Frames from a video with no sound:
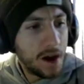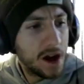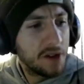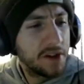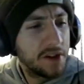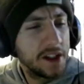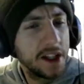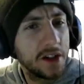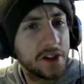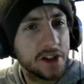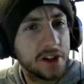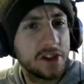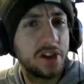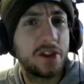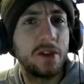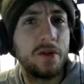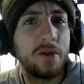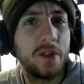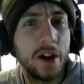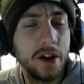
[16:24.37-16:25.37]
I think that was actually
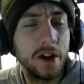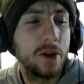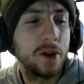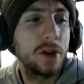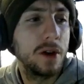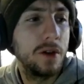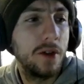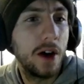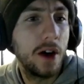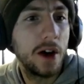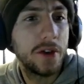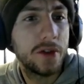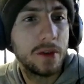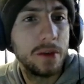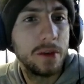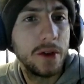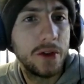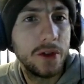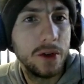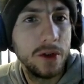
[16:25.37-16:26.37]
some very good advice
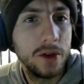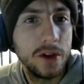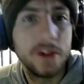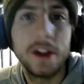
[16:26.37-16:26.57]
from this dude.